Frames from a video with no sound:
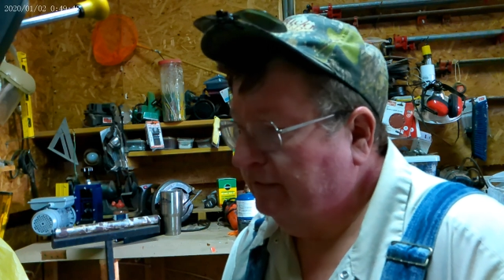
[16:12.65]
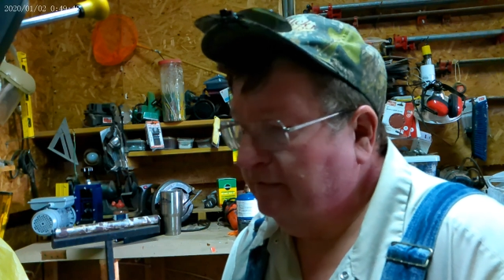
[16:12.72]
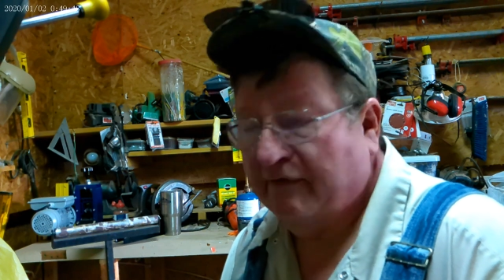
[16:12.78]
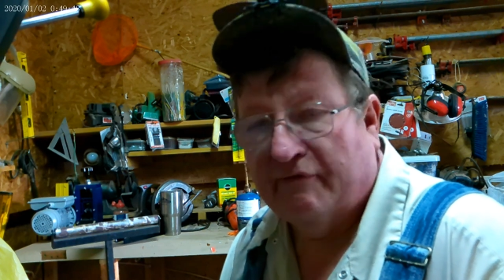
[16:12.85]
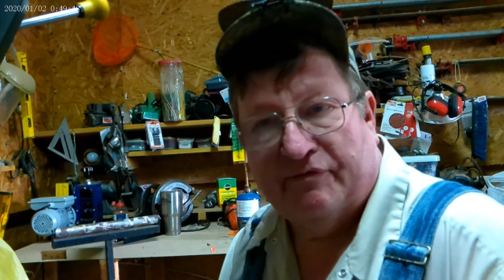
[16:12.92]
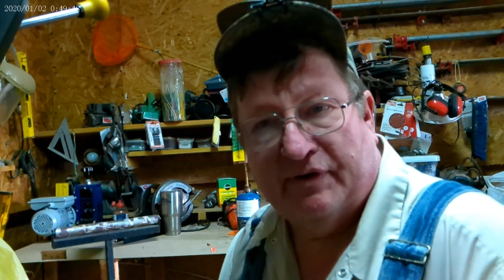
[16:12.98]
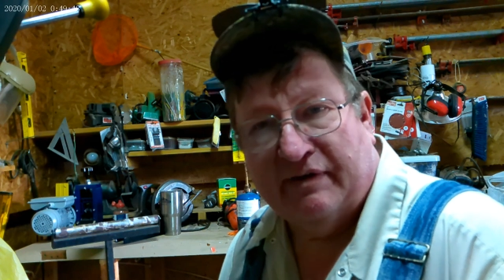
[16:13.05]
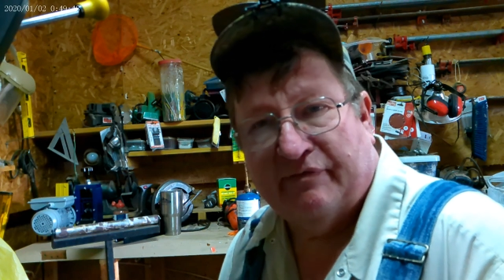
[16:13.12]

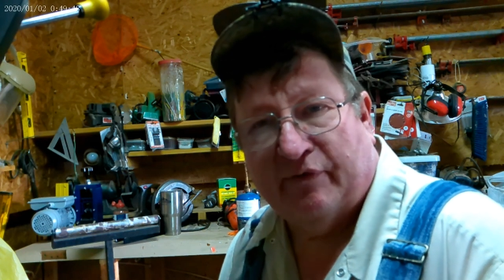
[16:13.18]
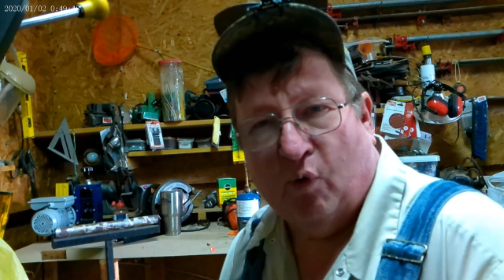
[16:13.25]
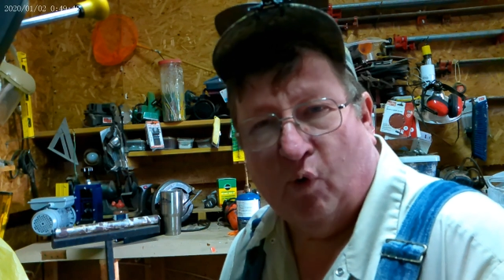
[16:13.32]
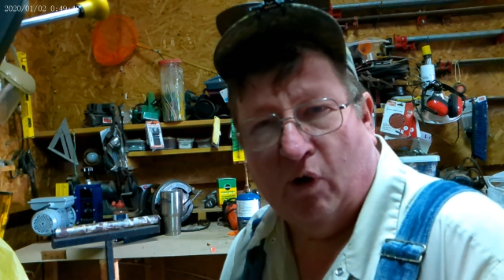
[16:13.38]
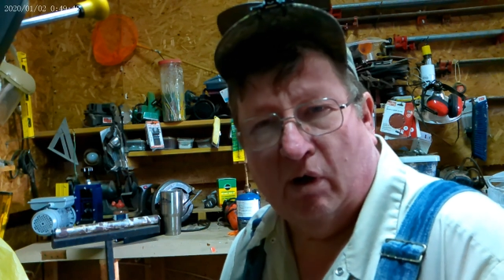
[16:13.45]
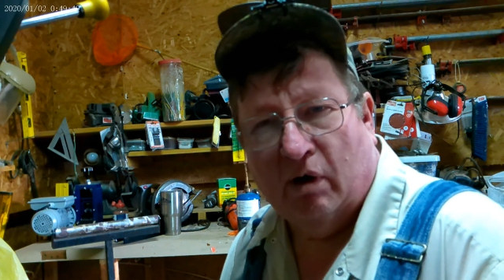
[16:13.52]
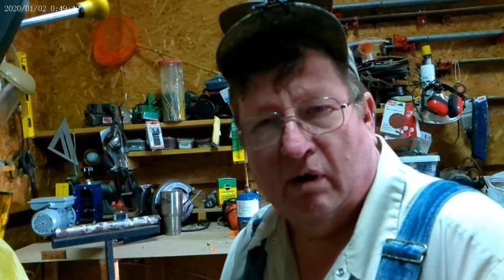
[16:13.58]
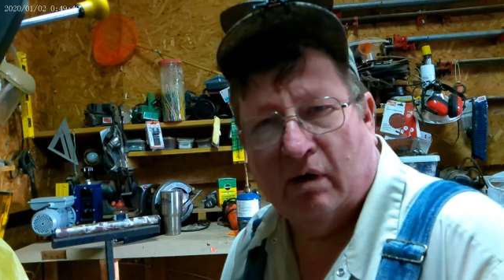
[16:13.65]

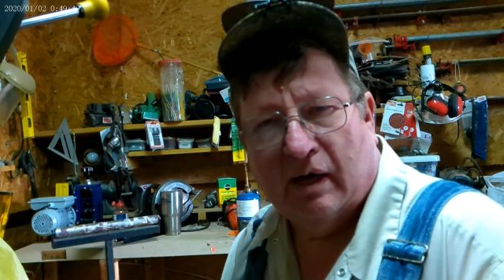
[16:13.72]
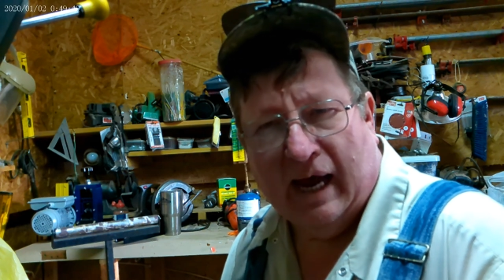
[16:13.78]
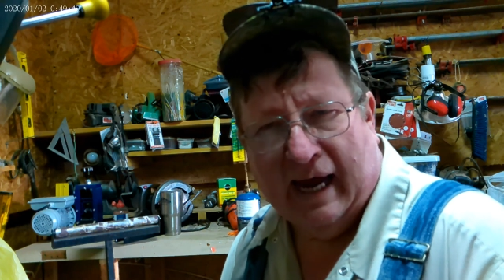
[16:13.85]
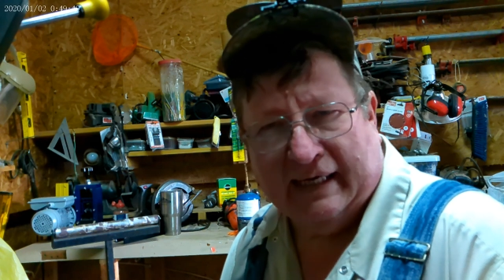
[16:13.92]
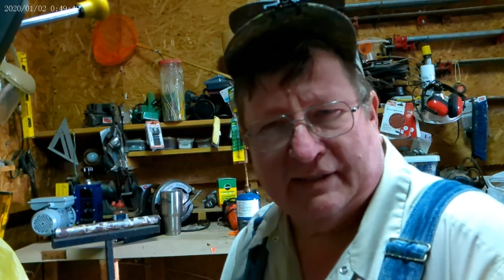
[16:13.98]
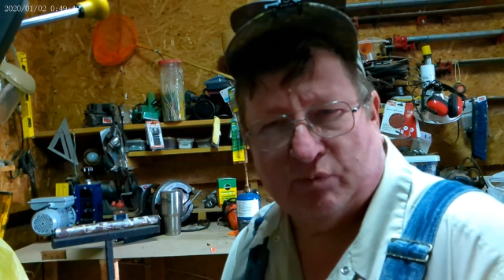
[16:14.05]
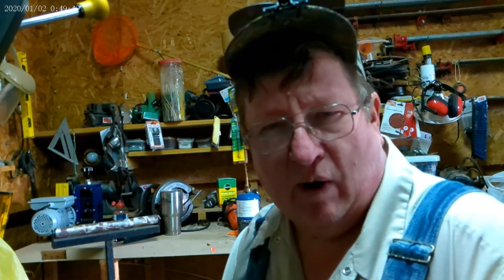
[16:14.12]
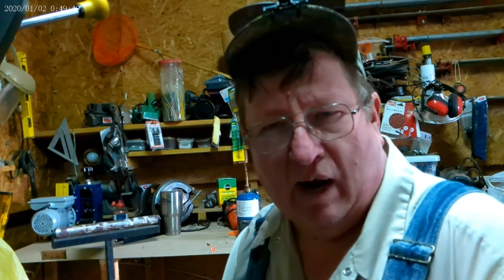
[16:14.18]
VEVOR
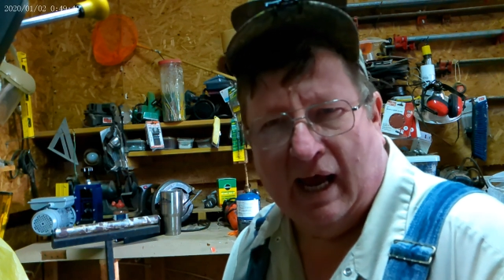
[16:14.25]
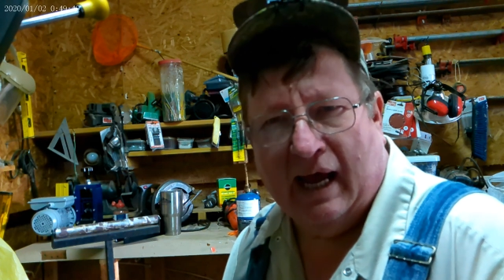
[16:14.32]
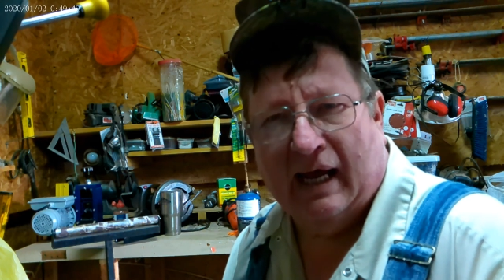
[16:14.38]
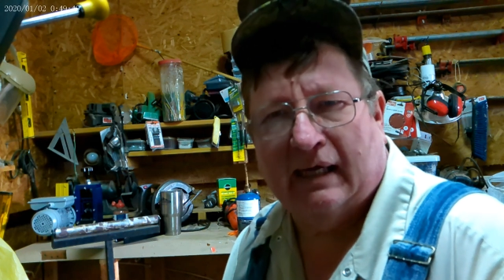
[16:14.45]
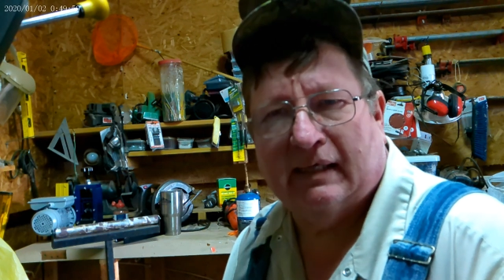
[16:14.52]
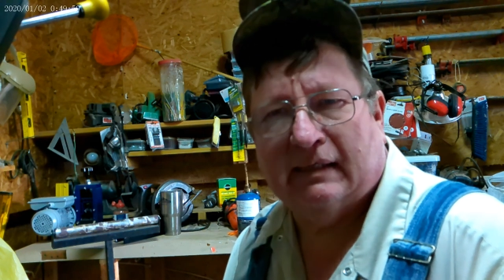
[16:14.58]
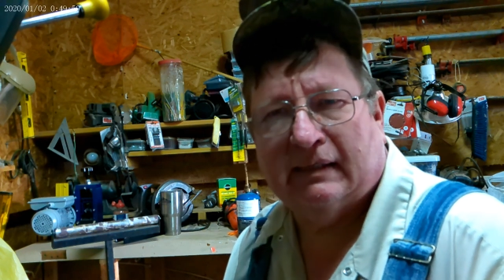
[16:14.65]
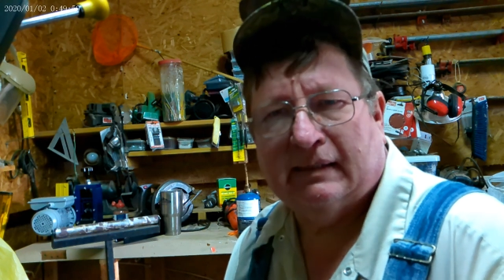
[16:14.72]
X
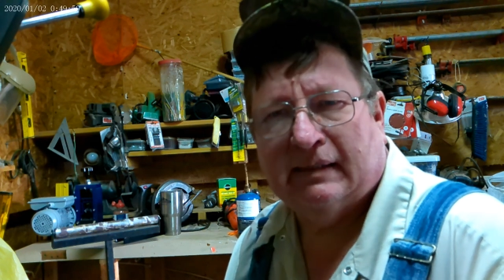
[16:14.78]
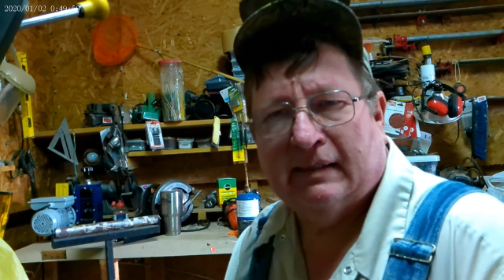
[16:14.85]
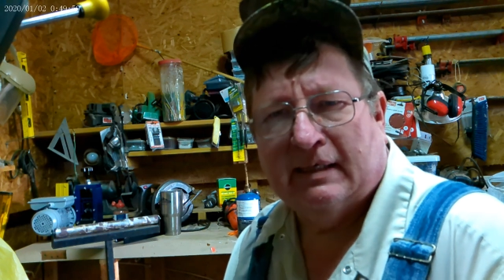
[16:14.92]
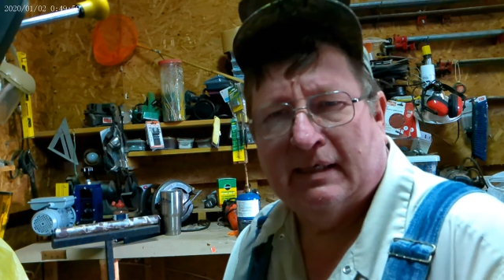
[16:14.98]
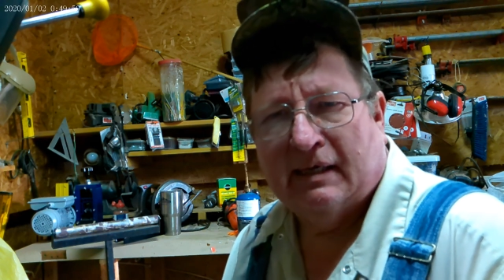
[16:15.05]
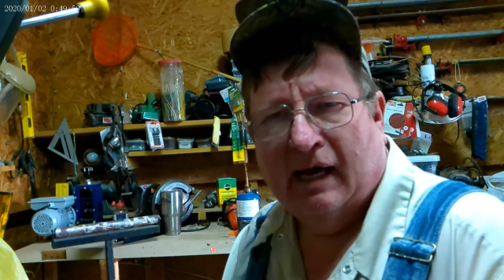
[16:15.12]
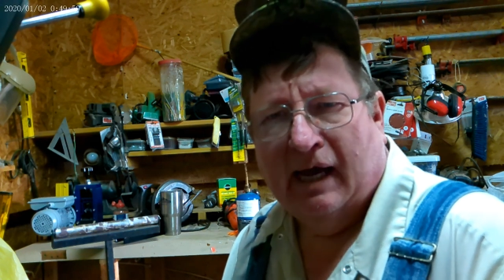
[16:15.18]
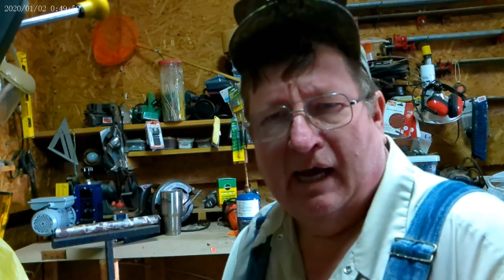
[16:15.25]
Y
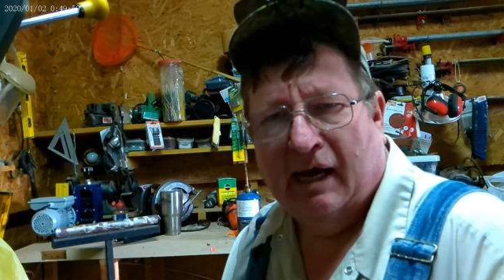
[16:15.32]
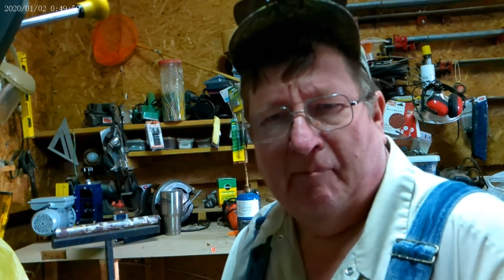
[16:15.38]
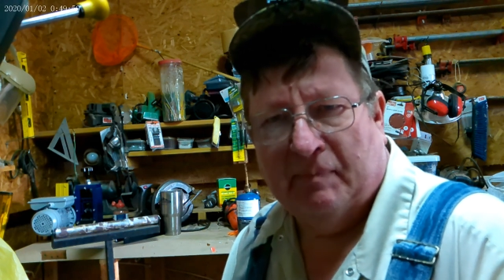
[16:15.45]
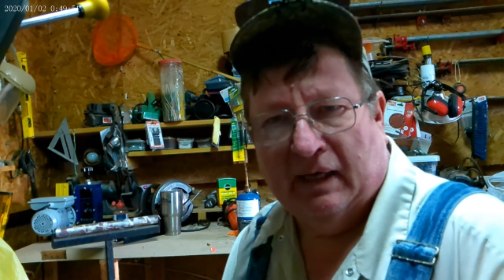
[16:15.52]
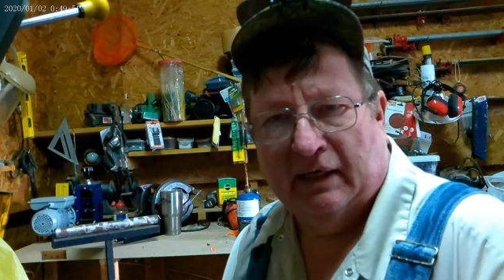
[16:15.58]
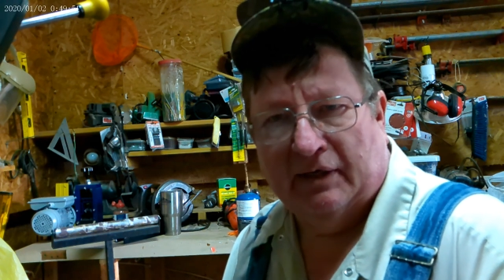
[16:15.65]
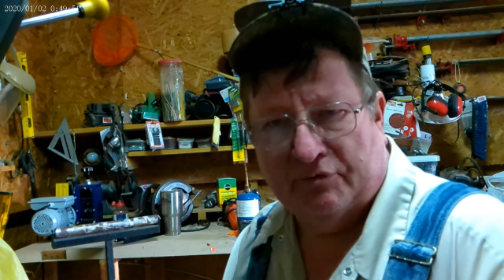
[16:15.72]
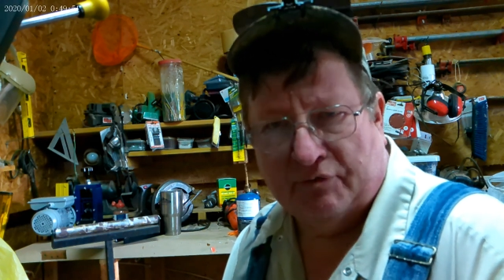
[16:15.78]
uh,
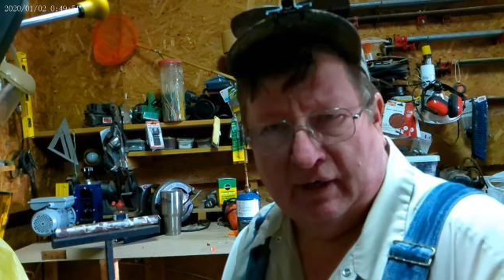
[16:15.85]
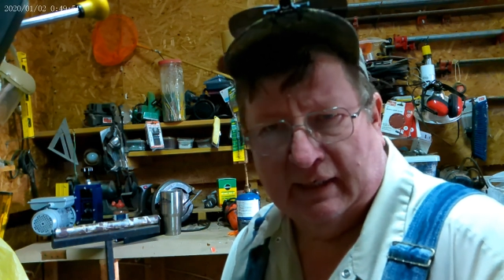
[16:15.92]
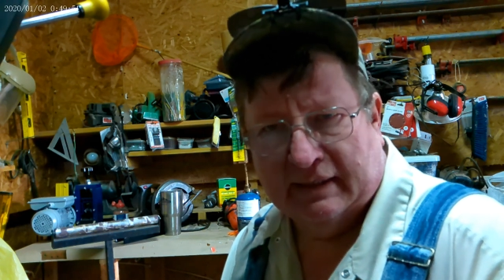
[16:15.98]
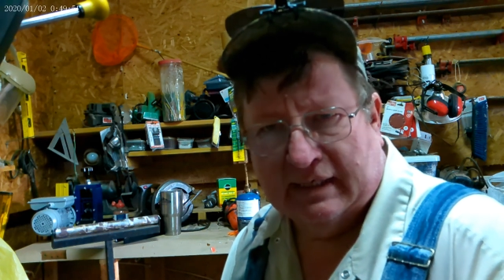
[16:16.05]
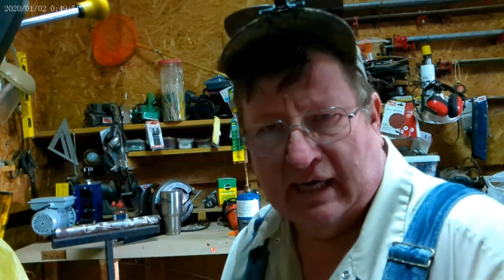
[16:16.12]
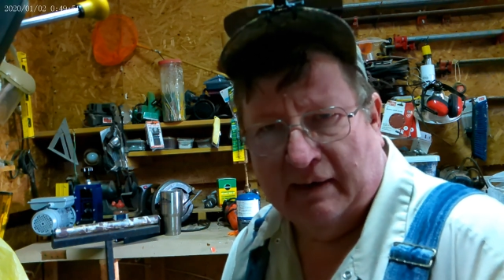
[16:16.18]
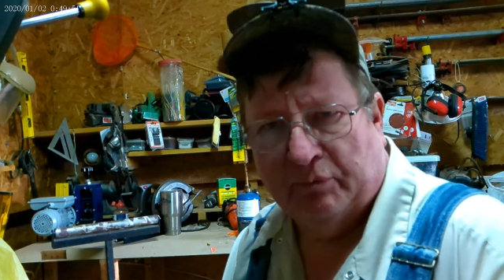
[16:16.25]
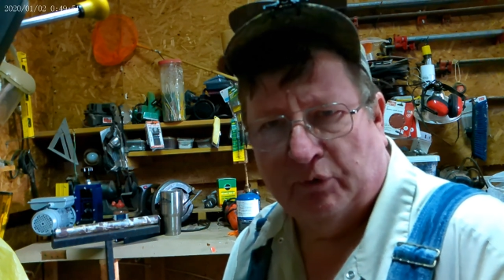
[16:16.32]
mill and drilling
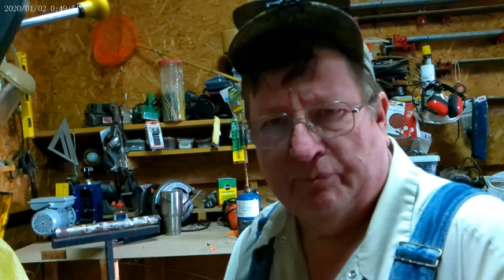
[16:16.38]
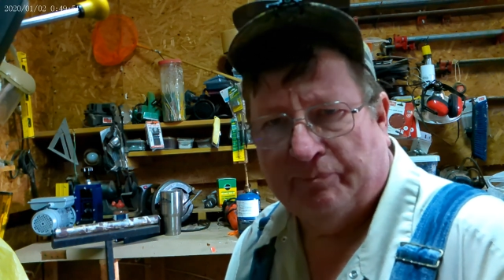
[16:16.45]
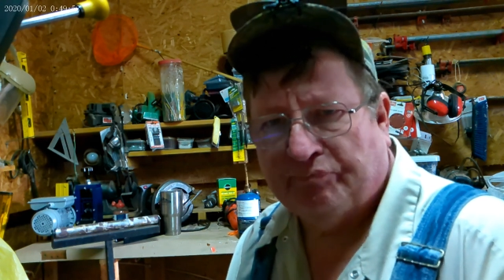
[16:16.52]
table.